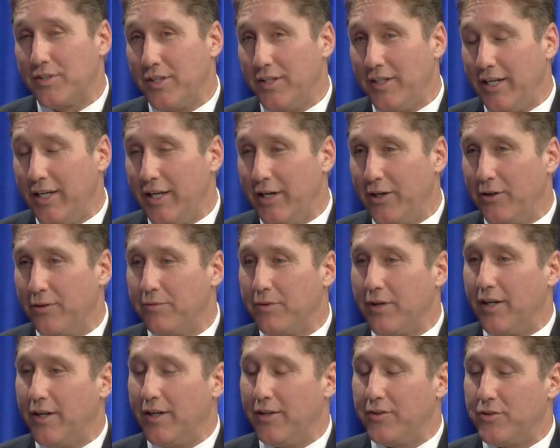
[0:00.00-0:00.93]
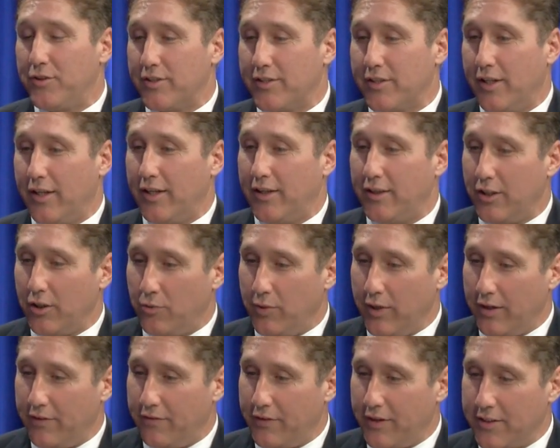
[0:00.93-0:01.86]
a year, uh, just like the
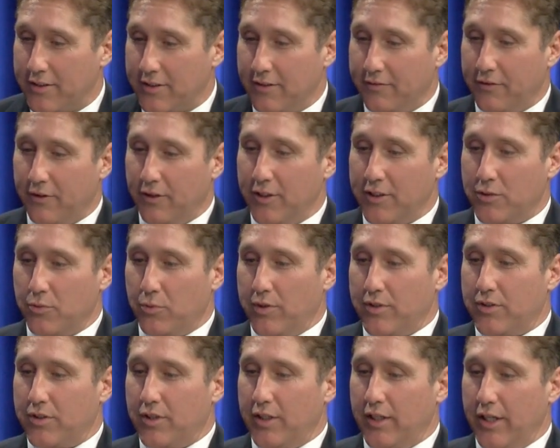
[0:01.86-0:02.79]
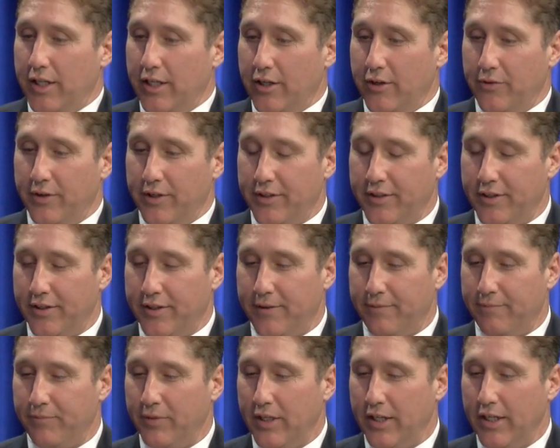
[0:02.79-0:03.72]
Greek festival is once a year, and
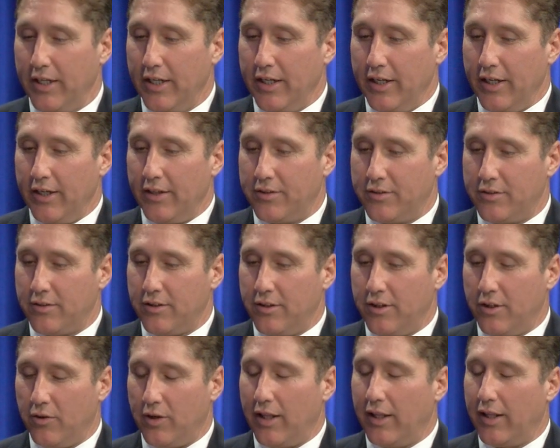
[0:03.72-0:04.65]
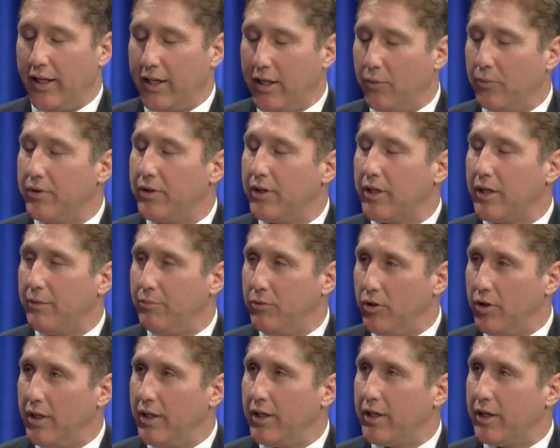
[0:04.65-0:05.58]
um, it's you know I like it when the
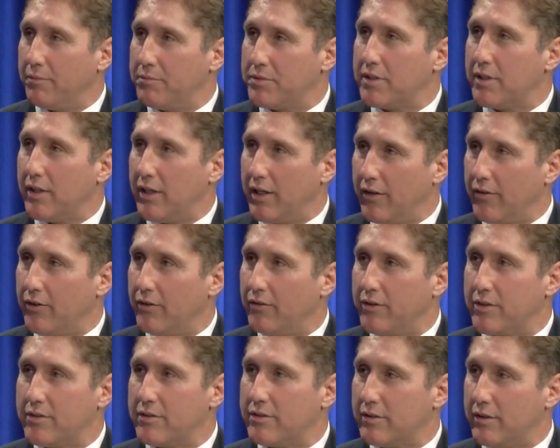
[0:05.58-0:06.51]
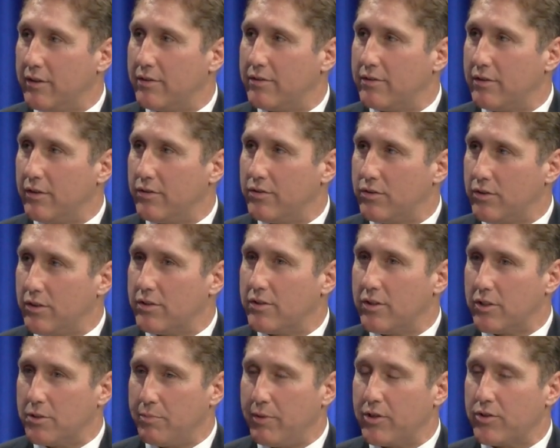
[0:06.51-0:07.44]
community comes together. It's it's it's just
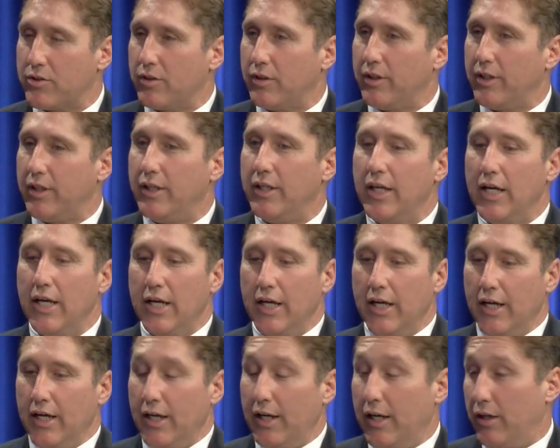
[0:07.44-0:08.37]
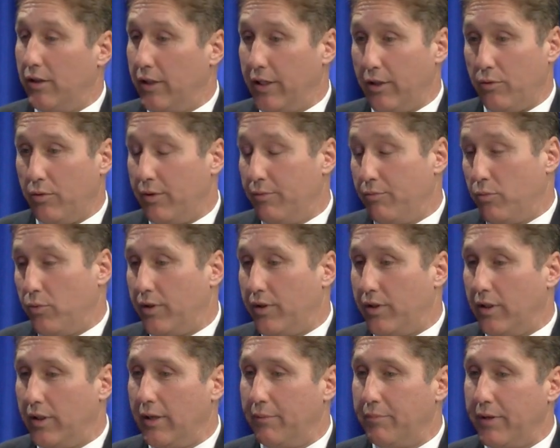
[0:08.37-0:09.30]
especially uh, like with
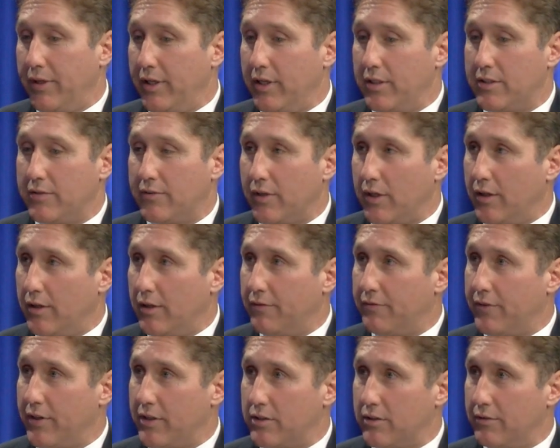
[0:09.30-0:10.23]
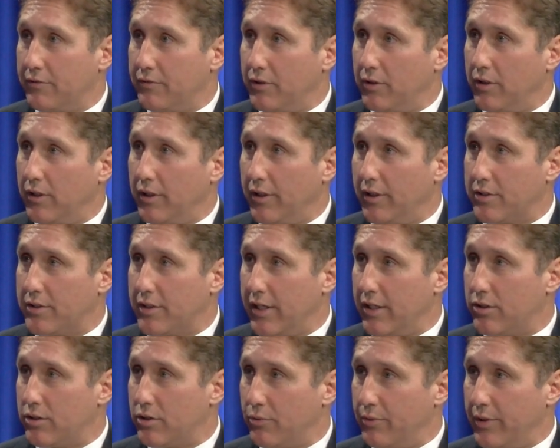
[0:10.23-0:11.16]
the Lebanese uh, festival, uh,
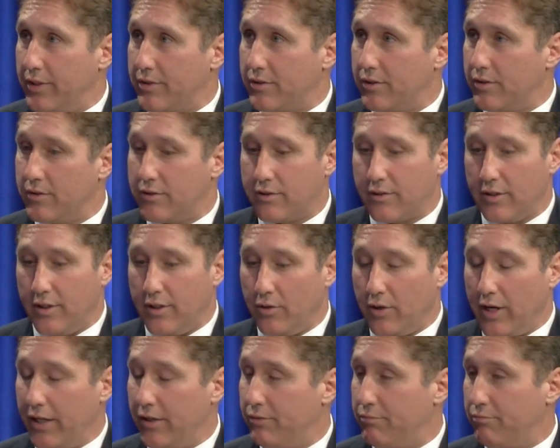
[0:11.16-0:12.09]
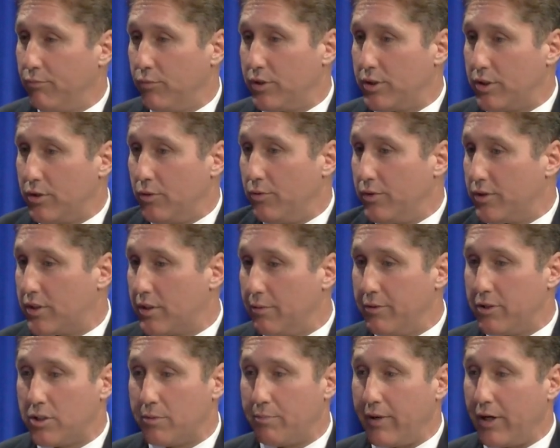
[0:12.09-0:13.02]
Saint Teresa's. Uh, I was doing some
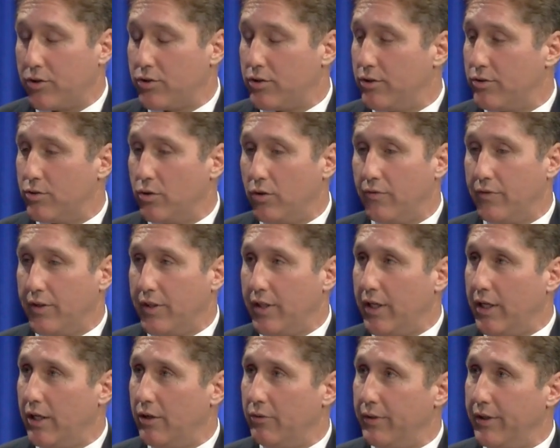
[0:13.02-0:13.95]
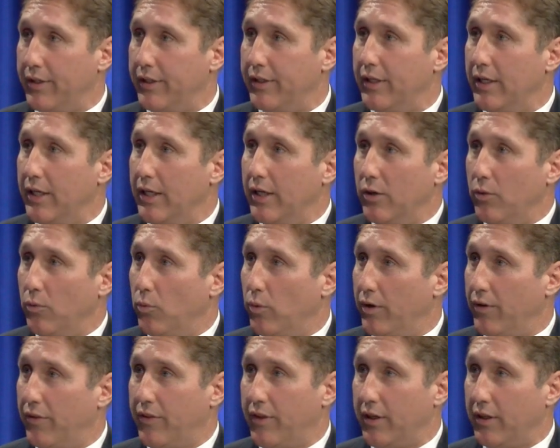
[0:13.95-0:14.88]
inspections over there, and
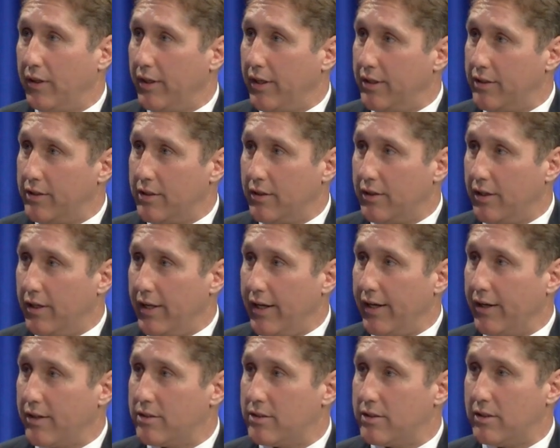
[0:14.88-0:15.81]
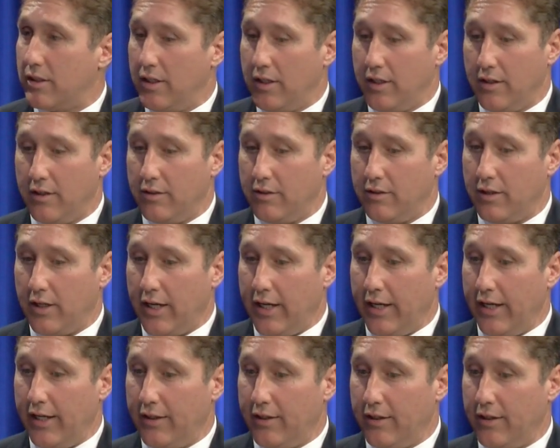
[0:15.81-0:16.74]
one thing led to the next, and
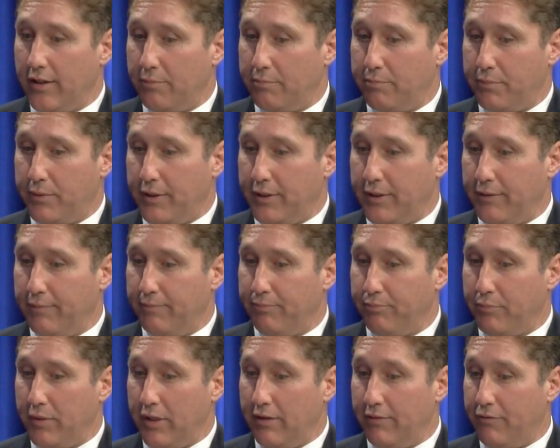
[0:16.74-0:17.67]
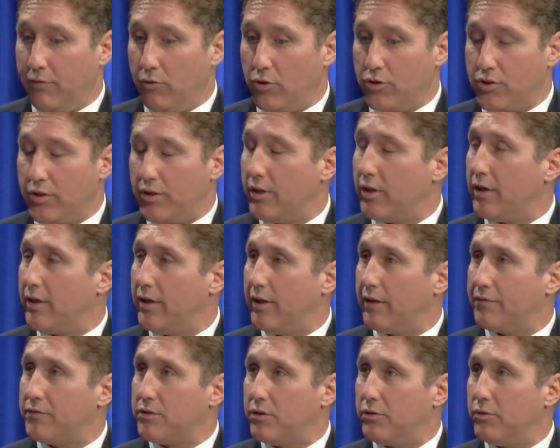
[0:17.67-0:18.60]
I ended up um, being fortunate
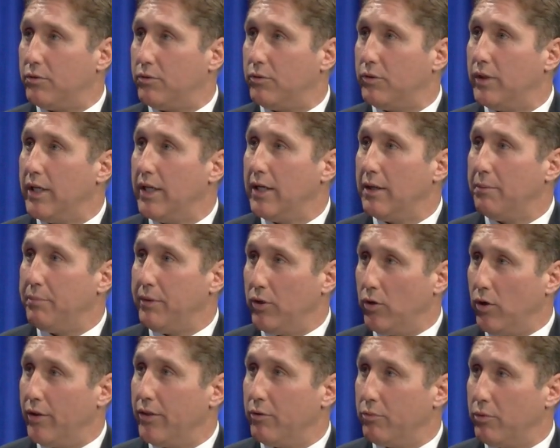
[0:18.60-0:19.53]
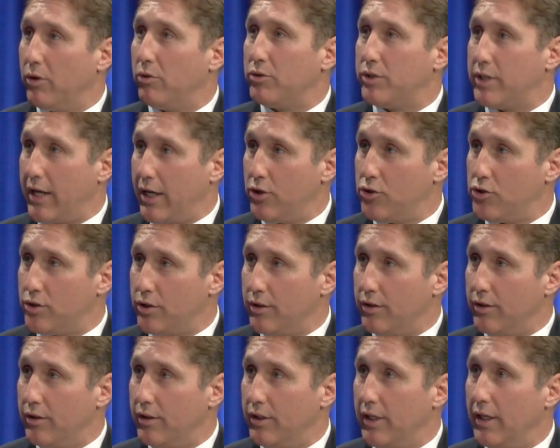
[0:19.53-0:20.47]
enough to be on the
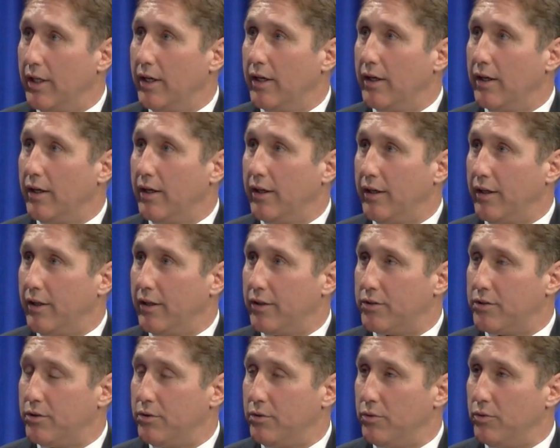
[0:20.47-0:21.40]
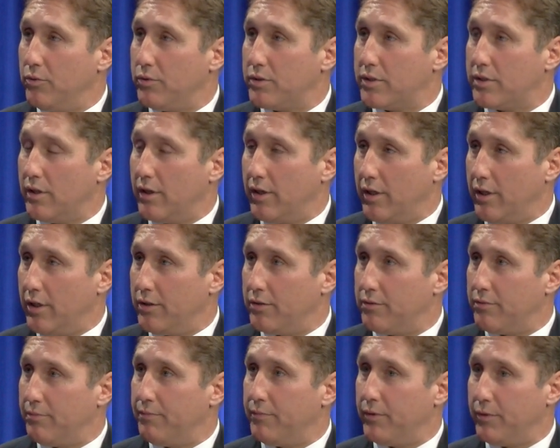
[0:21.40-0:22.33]
rotation uh, to uh,
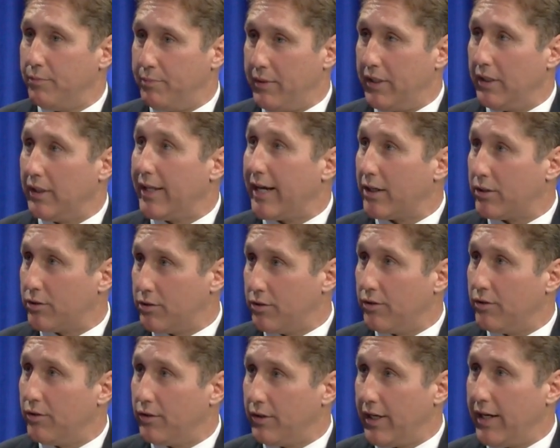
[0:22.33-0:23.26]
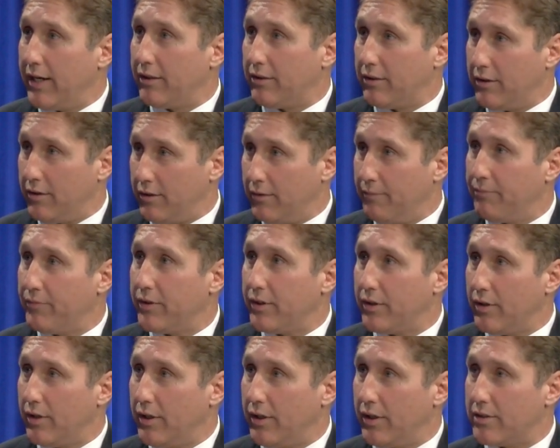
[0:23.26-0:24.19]
be a lector at the
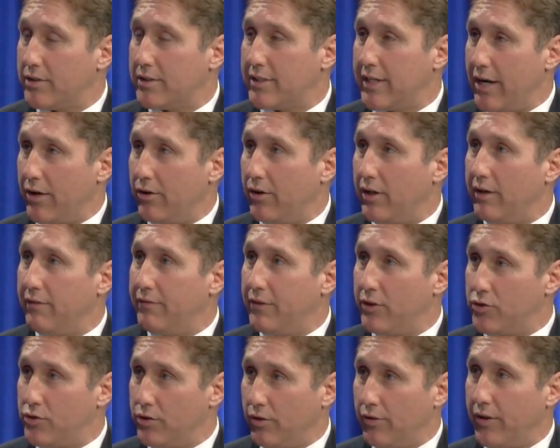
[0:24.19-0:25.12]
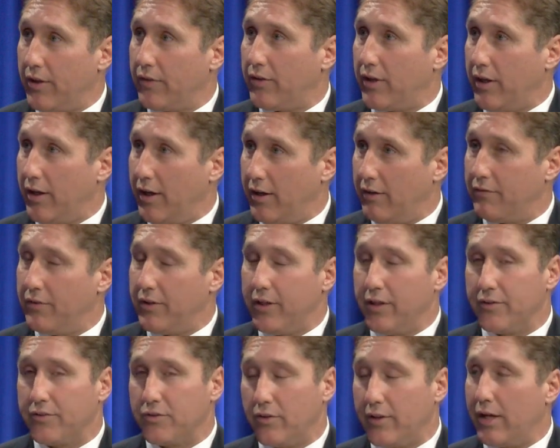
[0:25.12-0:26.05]
Saturday vigil that they have
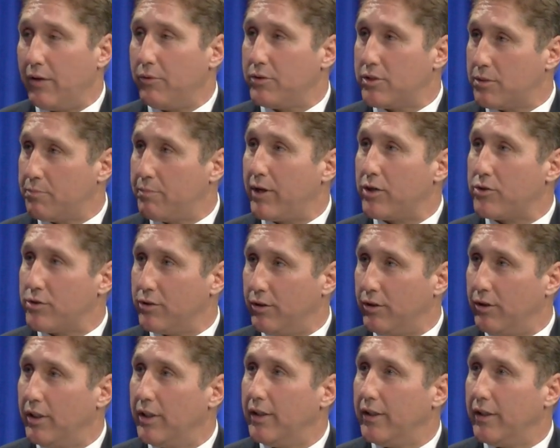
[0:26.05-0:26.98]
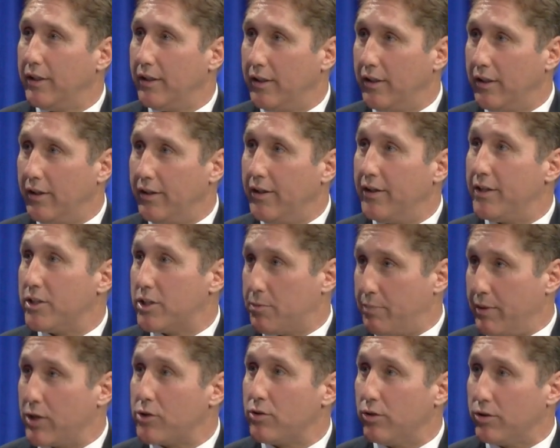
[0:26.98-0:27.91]
there. So that was special. So uh, you're
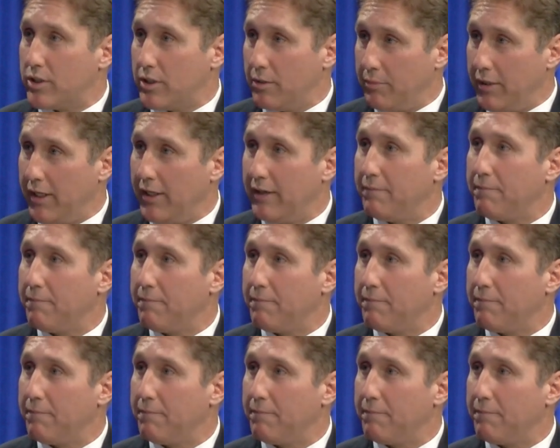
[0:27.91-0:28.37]
the, me. You're